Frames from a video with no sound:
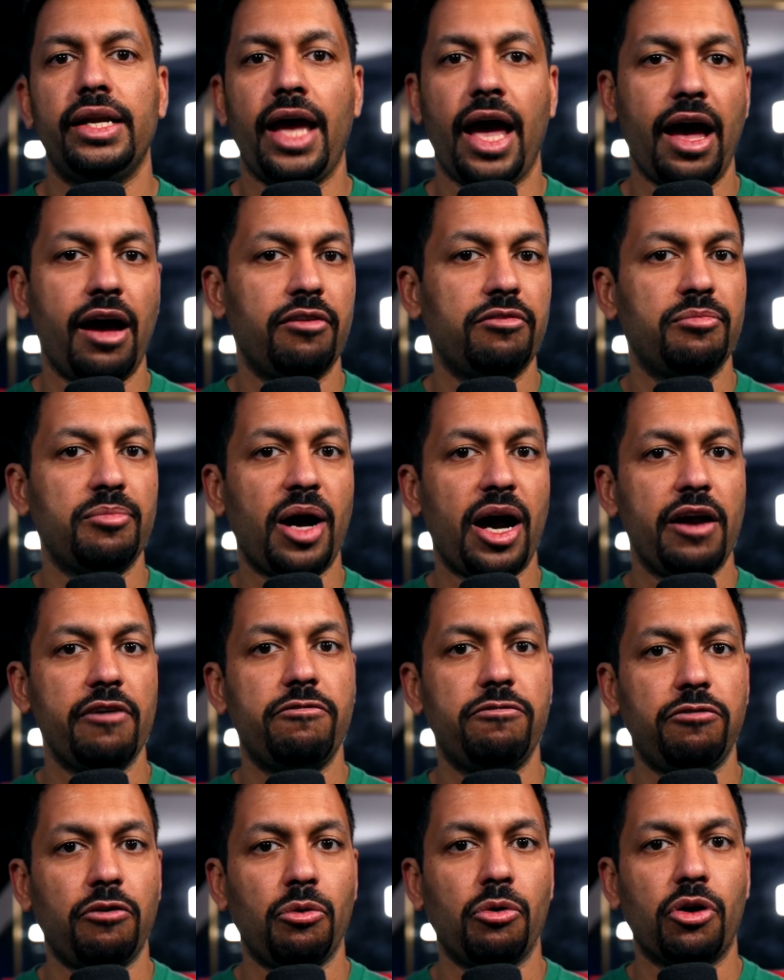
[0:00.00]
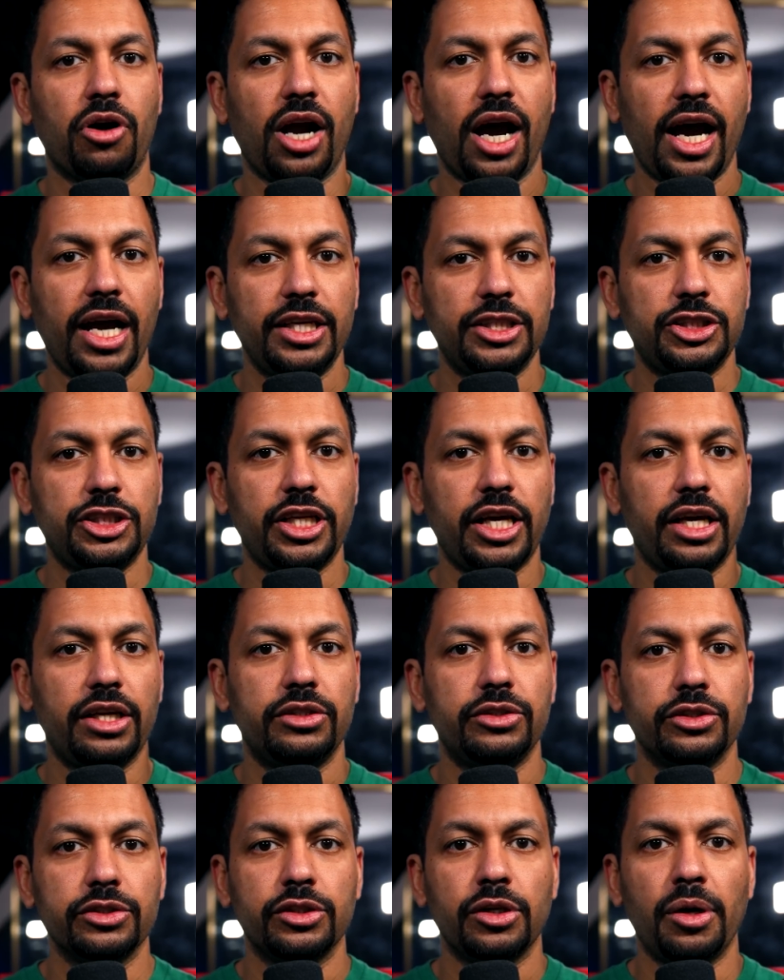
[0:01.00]
and have my four height
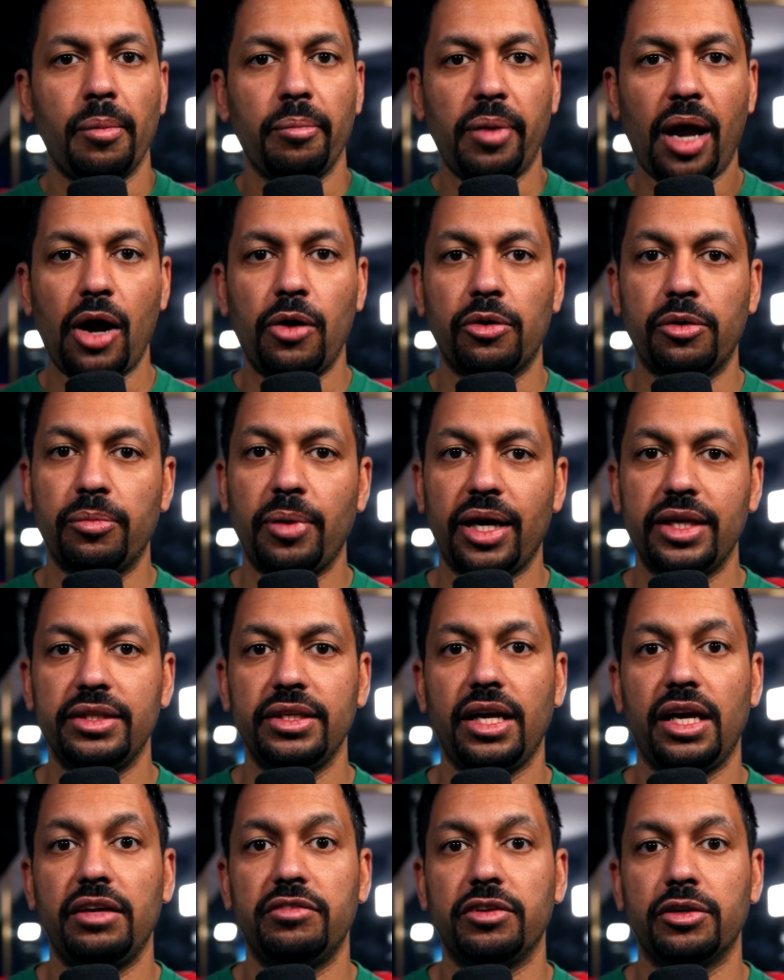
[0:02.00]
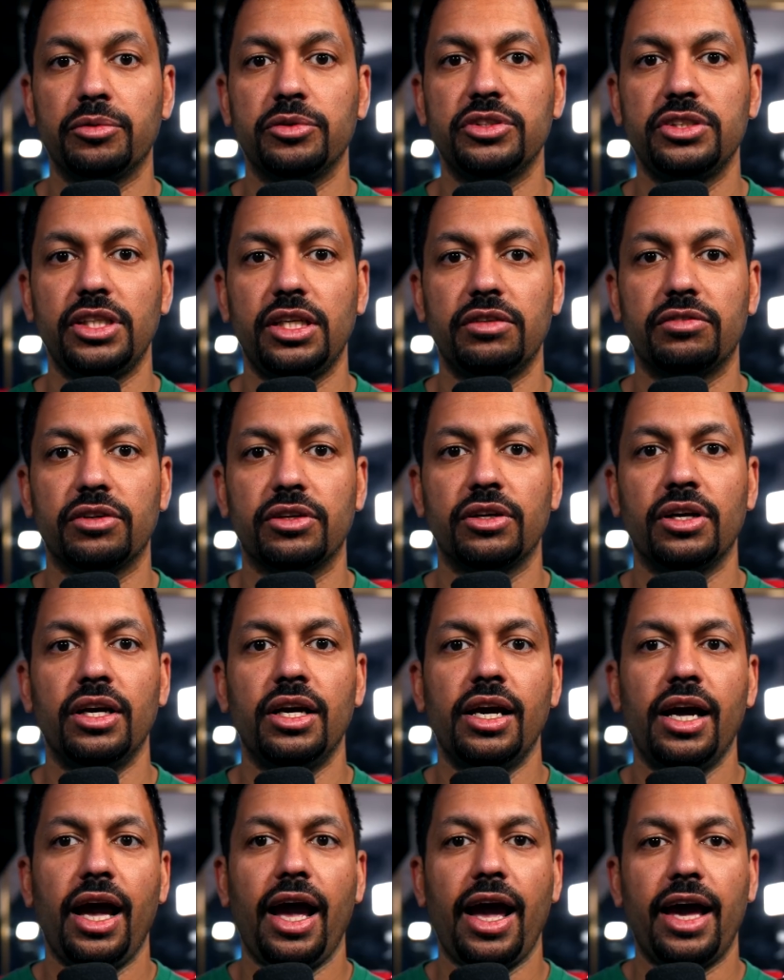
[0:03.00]
channels powered by the AV receiver.
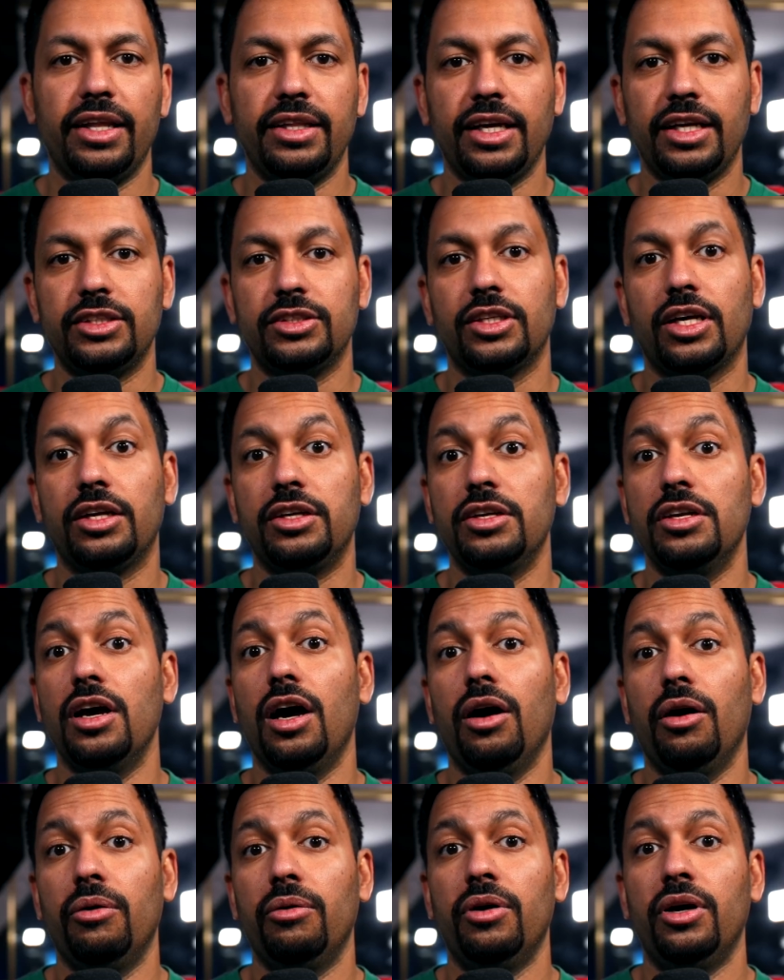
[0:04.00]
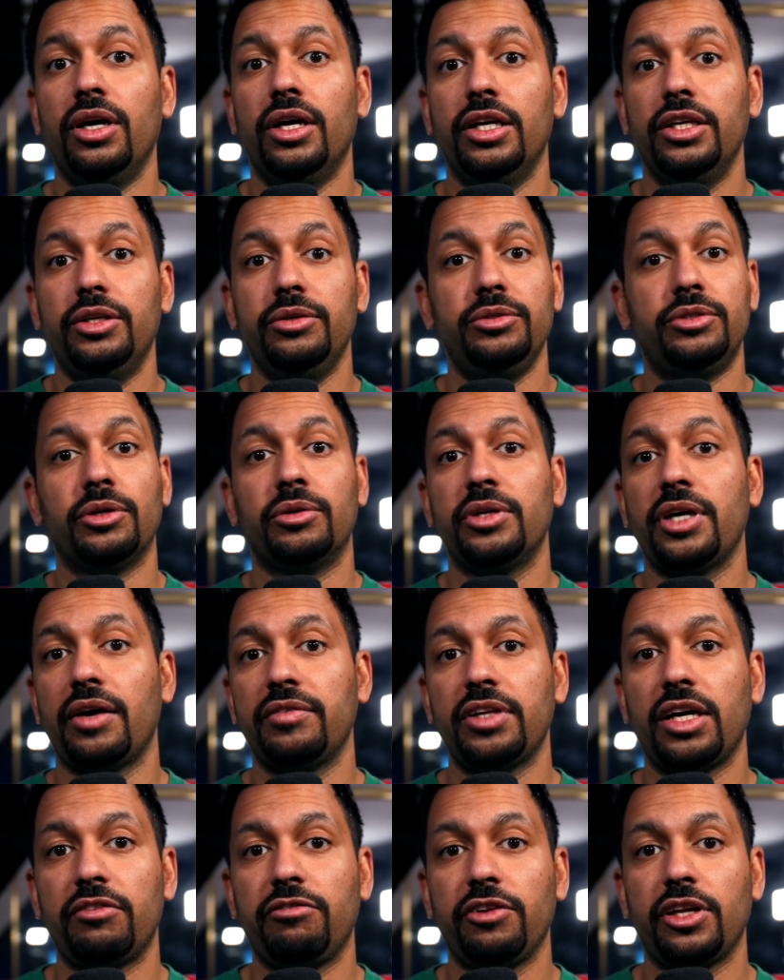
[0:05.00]
And they said, no, you don't
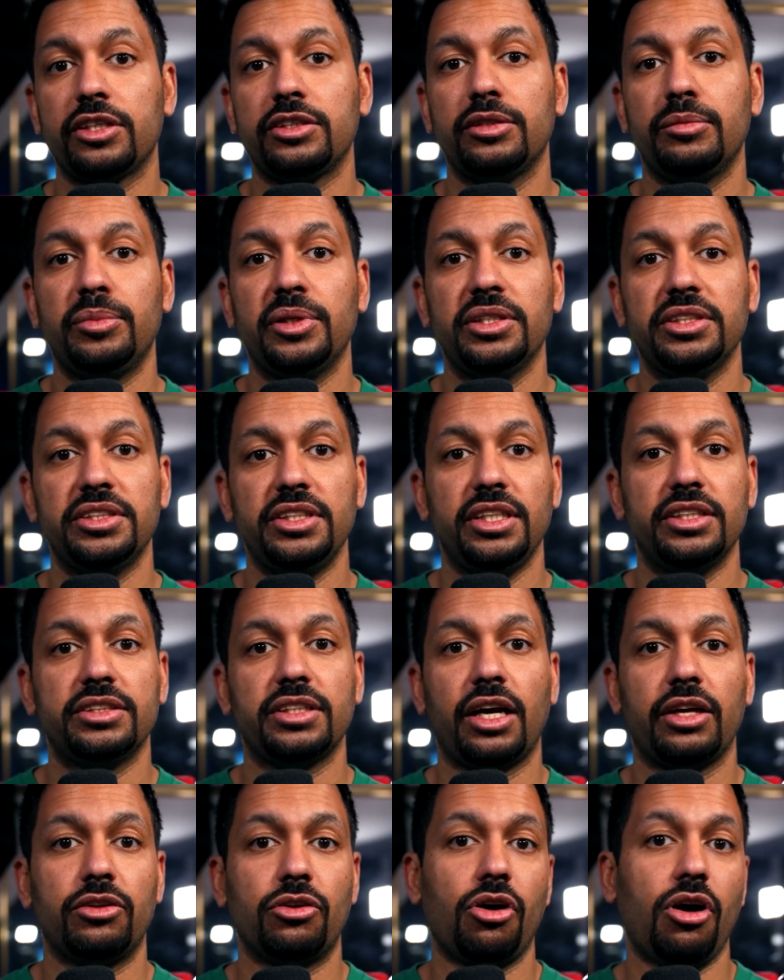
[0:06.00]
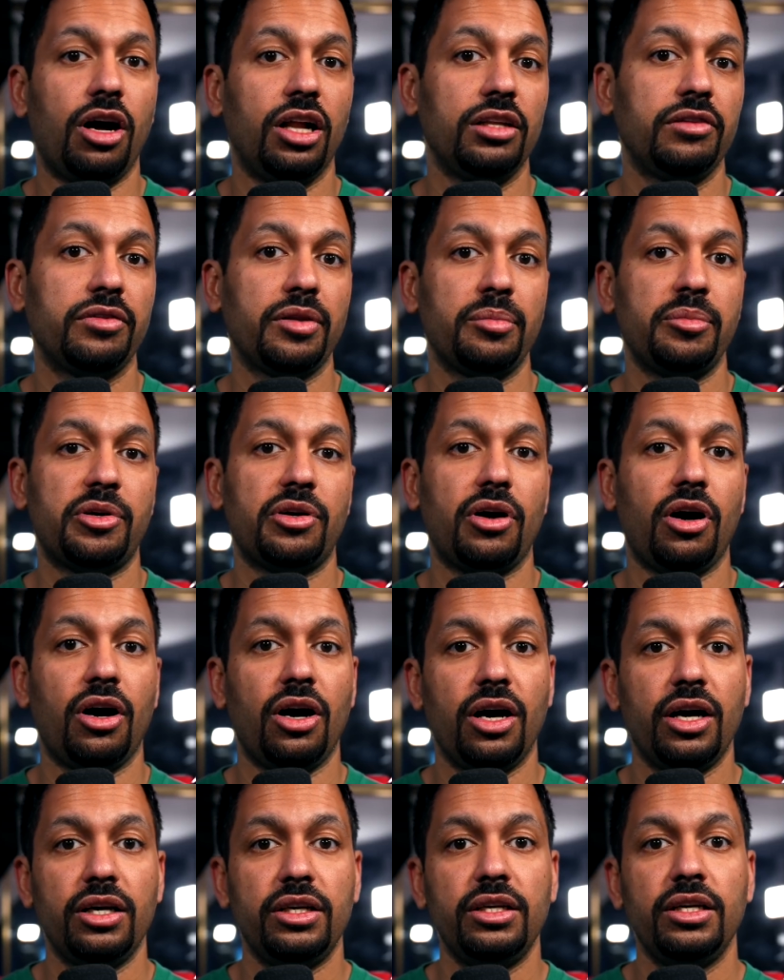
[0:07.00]
have that flexibility. It's either all of them are
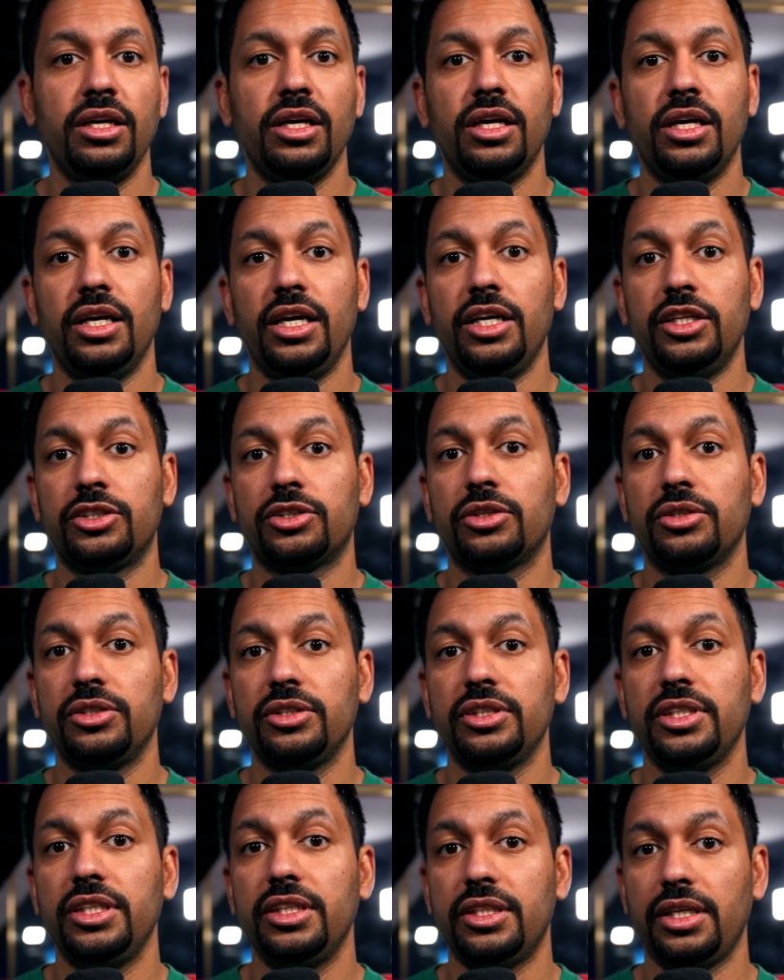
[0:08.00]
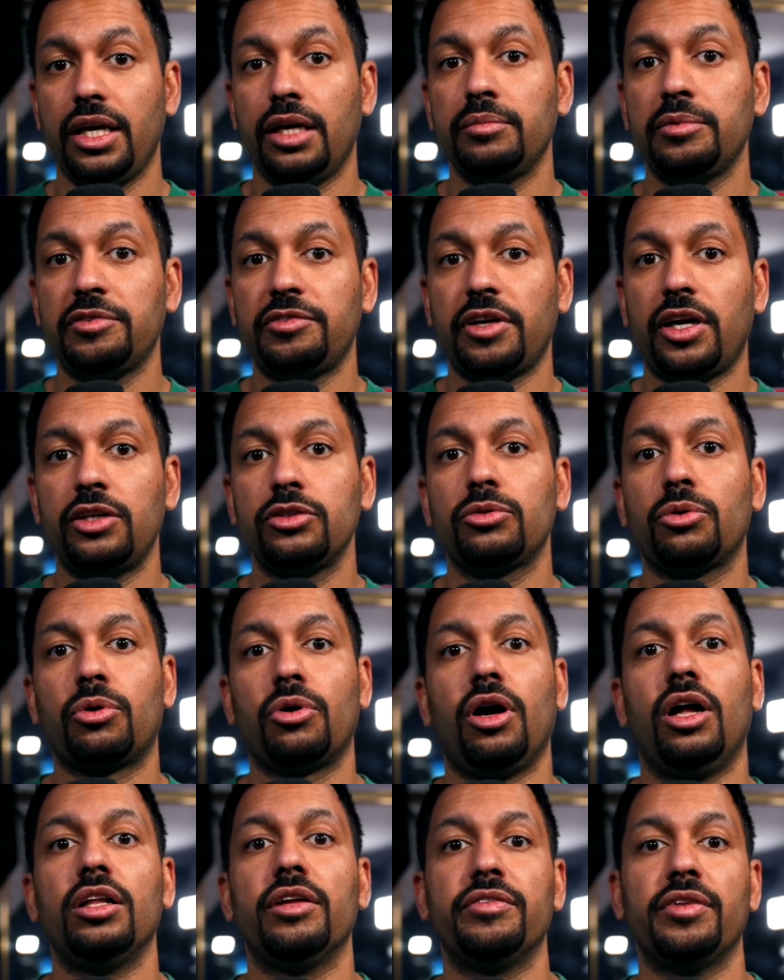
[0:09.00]
on internally, the amplifiers,
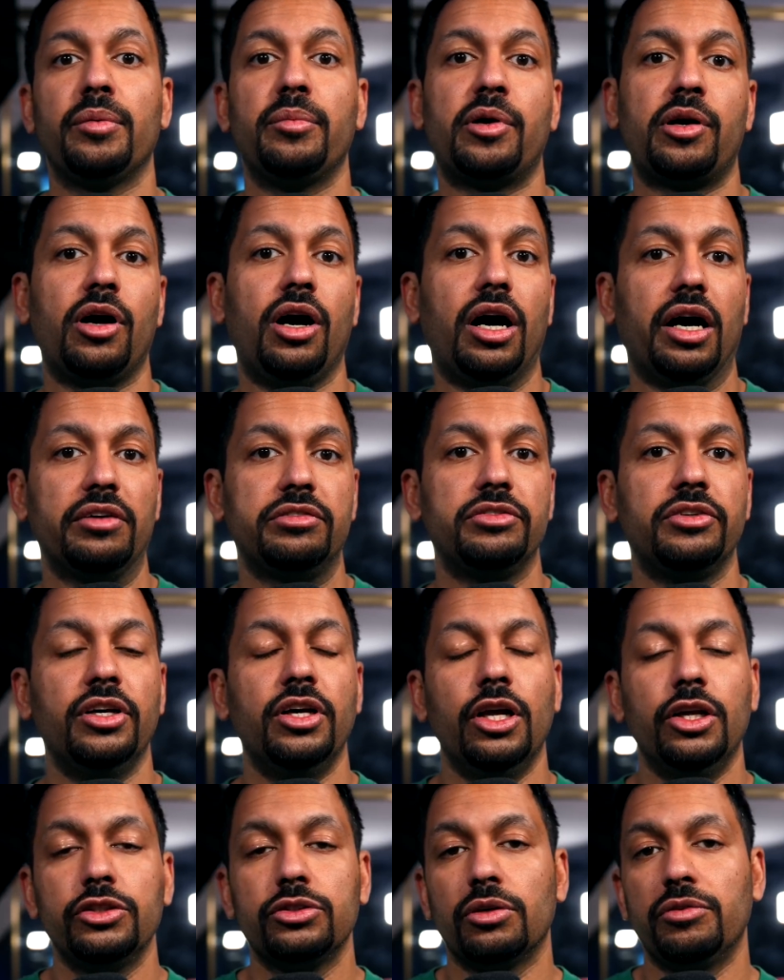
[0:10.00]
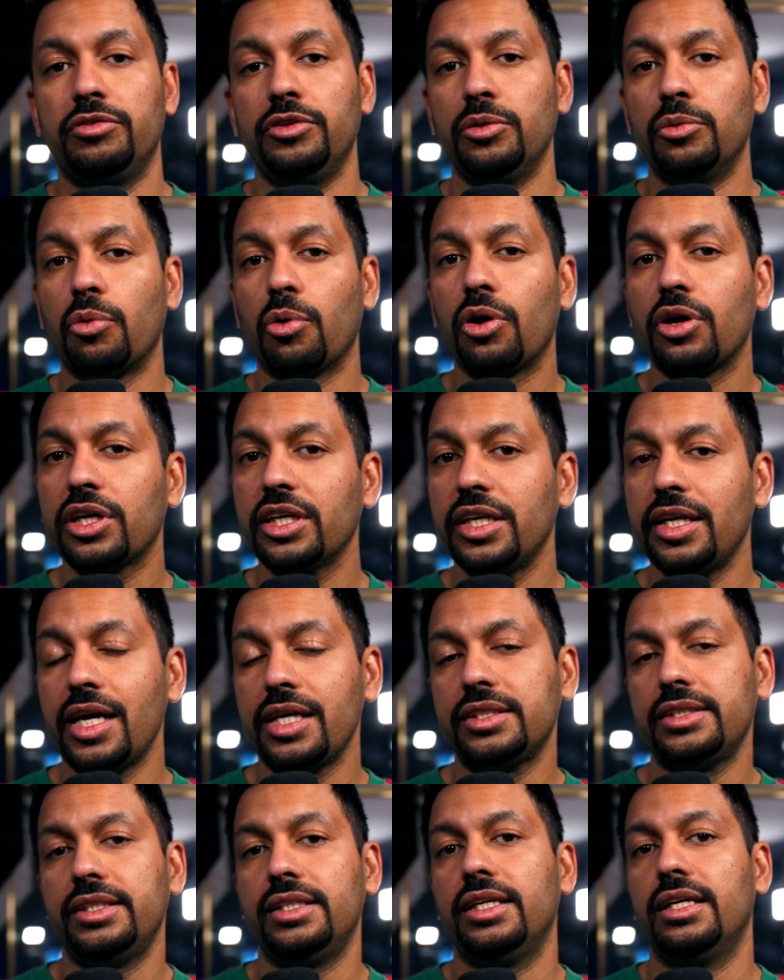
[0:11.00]
or all of them are off. So if you were
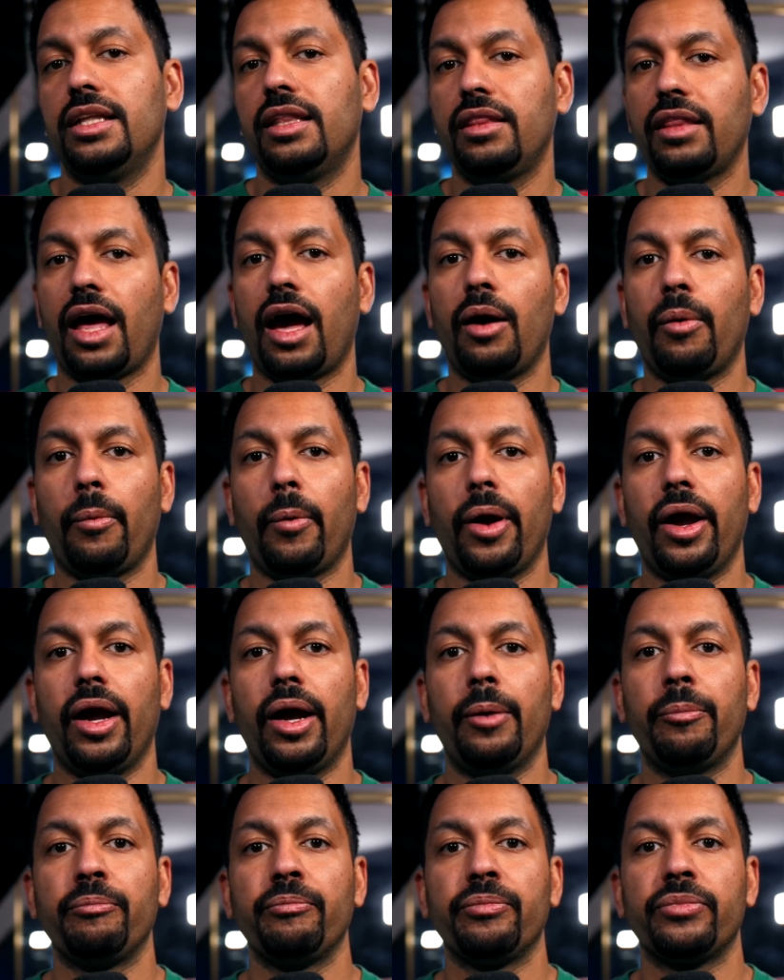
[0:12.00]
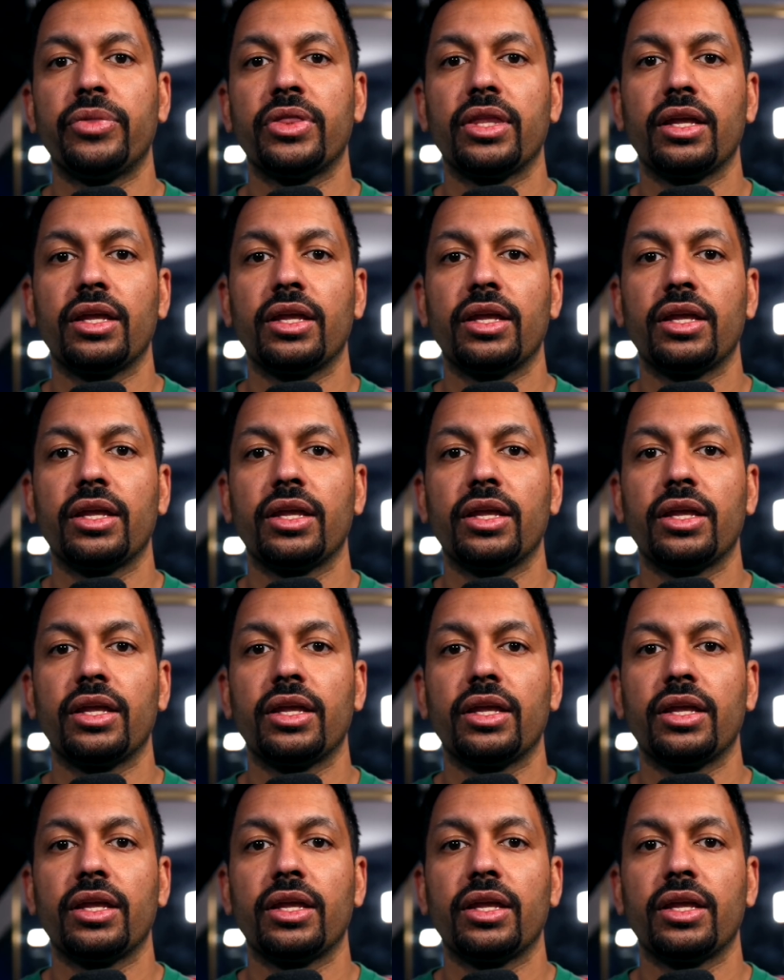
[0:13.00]
connecting it that way,